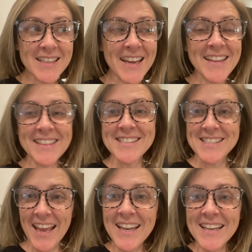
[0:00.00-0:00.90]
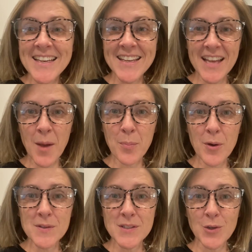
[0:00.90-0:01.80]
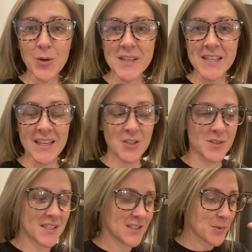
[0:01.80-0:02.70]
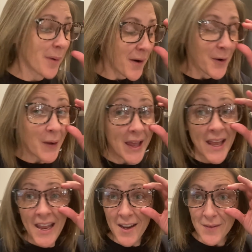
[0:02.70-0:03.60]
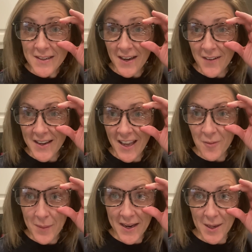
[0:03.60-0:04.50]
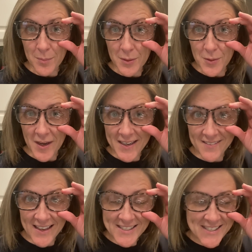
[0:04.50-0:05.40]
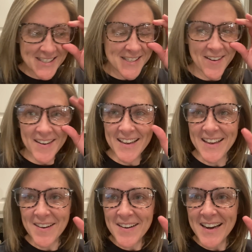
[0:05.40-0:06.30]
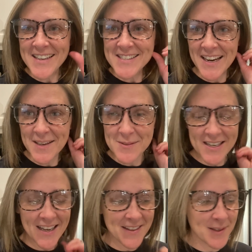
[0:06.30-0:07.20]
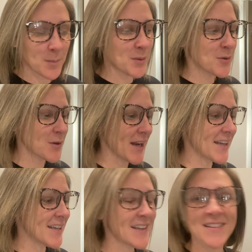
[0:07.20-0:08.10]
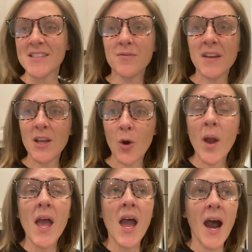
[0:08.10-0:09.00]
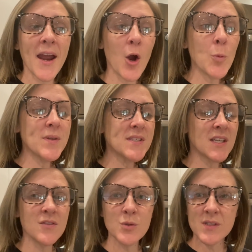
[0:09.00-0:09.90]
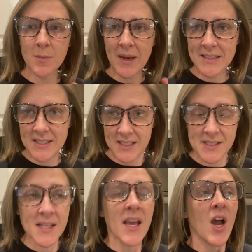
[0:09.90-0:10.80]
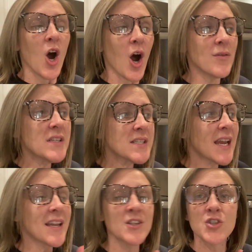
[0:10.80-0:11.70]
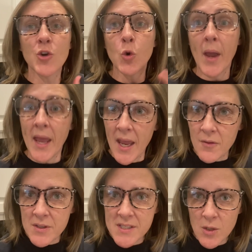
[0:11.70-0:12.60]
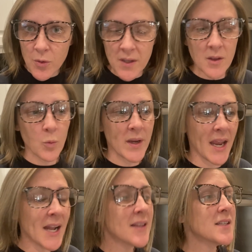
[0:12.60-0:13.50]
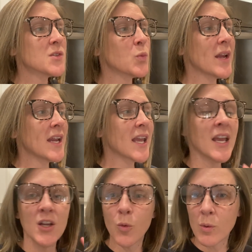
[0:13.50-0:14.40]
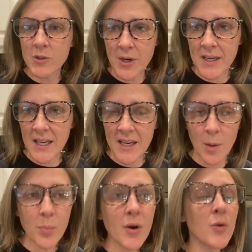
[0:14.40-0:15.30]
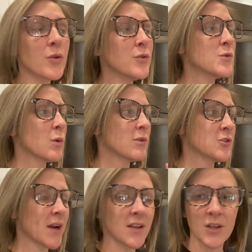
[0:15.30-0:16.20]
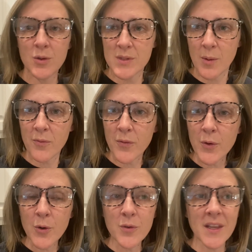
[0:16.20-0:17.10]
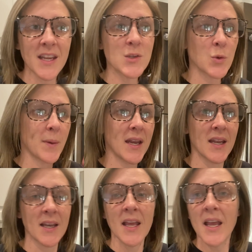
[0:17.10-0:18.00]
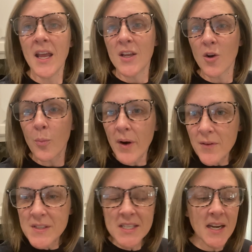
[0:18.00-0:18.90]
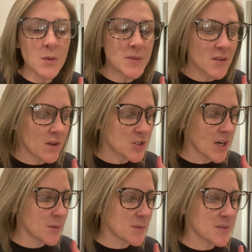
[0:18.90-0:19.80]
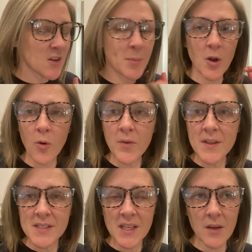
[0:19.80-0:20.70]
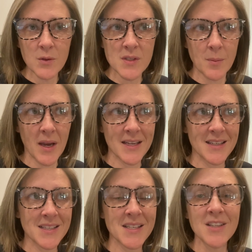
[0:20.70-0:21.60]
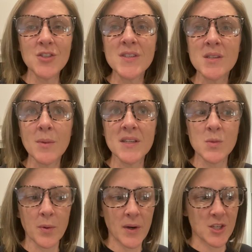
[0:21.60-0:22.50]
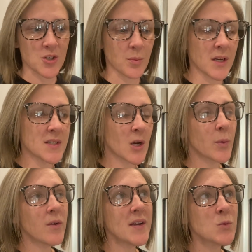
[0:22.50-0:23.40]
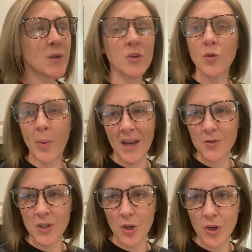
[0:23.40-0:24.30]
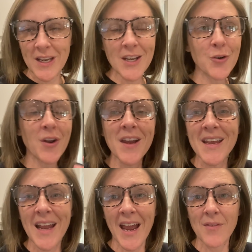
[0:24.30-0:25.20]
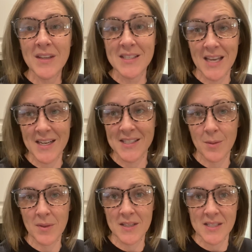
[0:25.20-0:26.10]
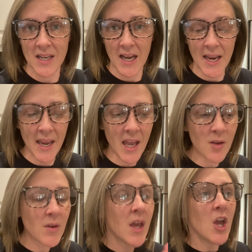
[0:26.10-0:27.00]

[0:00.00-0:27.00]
get this edited and uploaded so you guys can actually see it tomorrow. In fact, I already have my blue light glasses on here as I am sitting at the computer editing this video. I hope this gives you some ideas Obviously, I didn't show you every single thing that we ate this week. You know, we were trying to eat up produce. We were trying to use up fruit. The kids were making, you know, breakfast items and lunch items and stuff. But hopefully this gave you some ideas and just some inspiration because I realize when you do pantry cooking, you're not going to have the exact same things that I have.